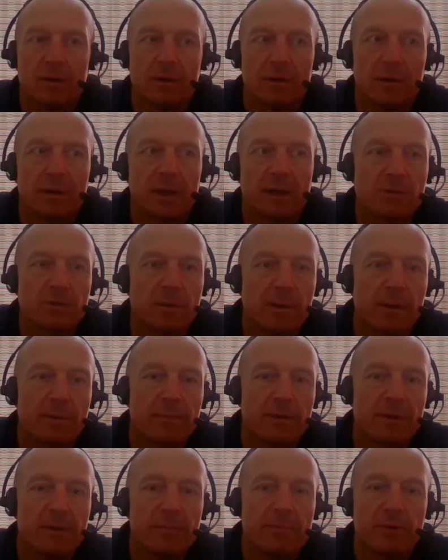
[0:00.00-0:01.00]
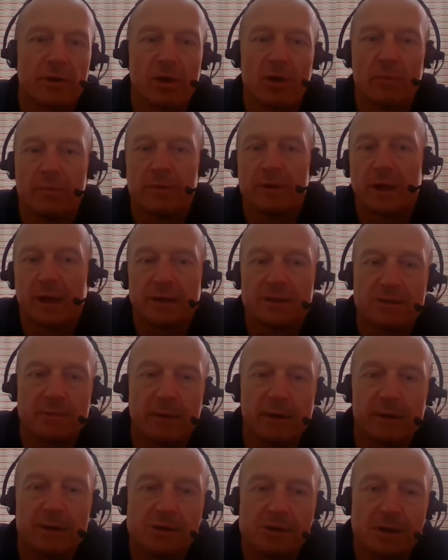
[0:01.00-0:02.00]
Okay, so I'm the Procurement Data
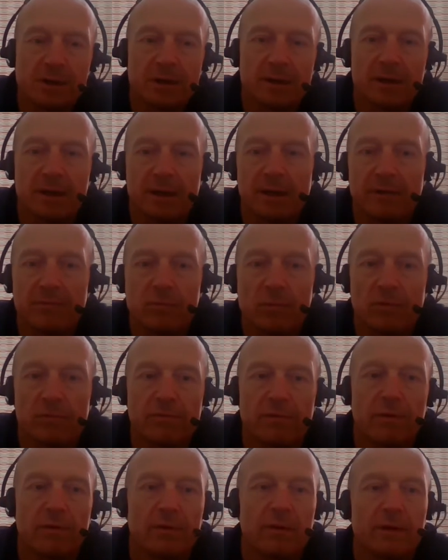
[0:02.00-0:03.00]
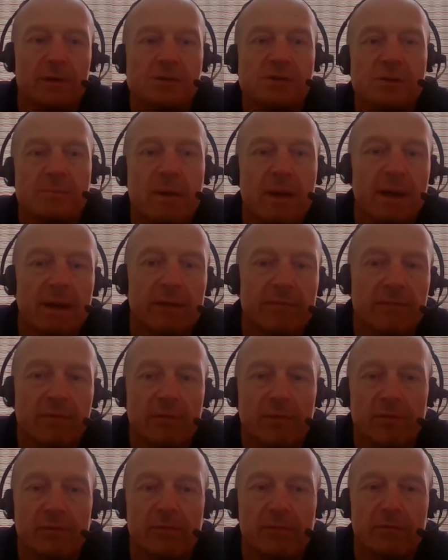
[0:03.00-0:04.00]
Manager and I've worked for NG Bailey
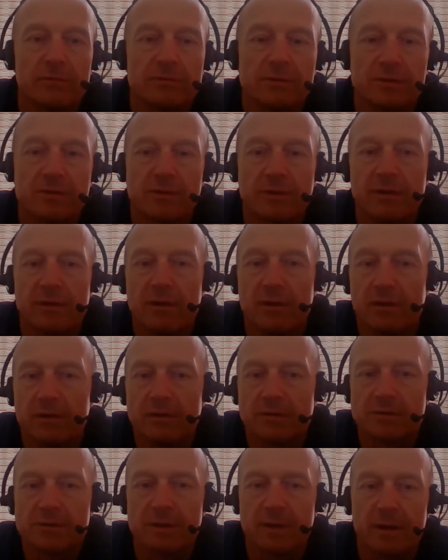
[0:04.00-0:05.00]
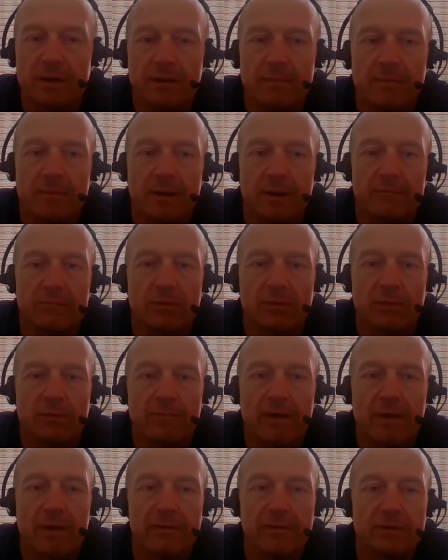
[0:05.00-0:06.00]
for 33 years. I've
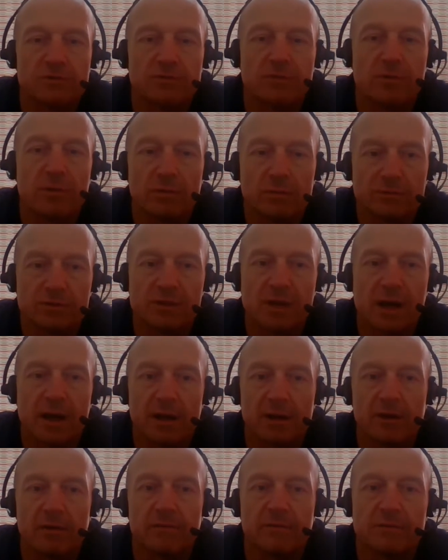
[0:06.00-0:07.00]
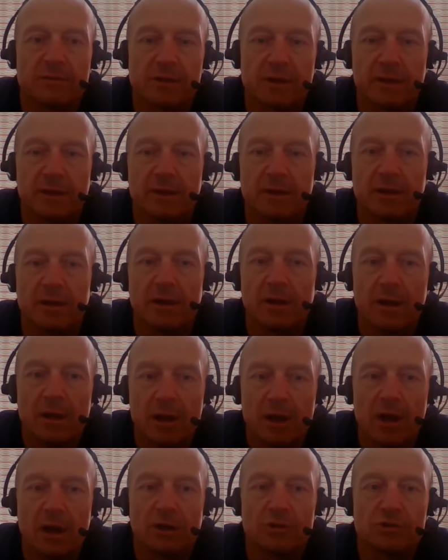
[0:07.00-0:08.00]
done various roles, started off as a
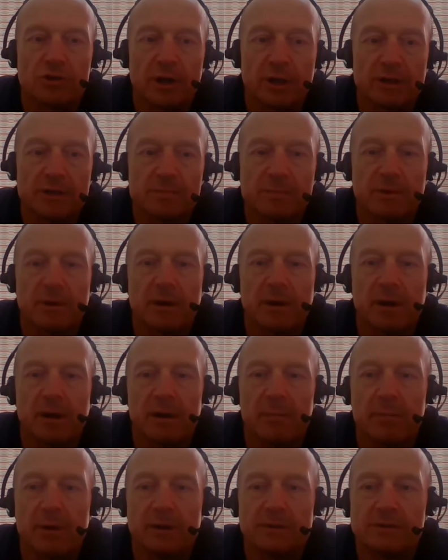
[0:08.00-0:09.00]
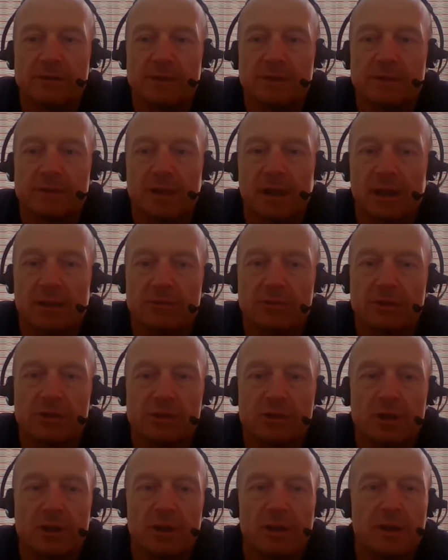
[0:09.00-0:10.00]
tradesman and an apprentice
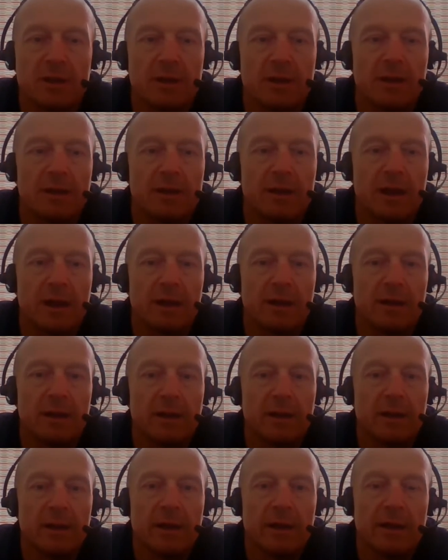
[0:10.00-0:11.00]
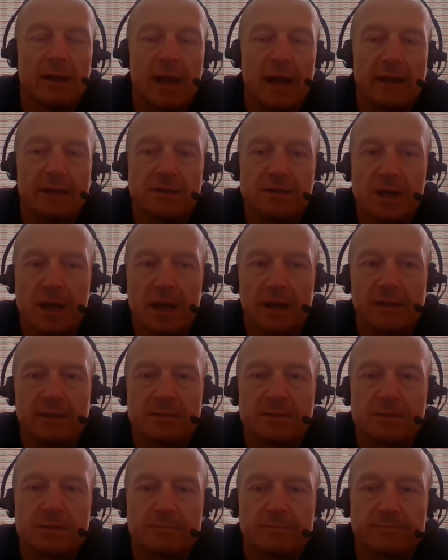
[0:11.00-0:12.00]
electrician in
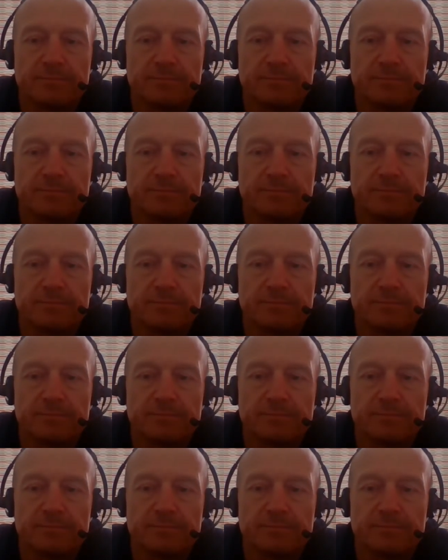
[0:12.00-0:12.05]
88.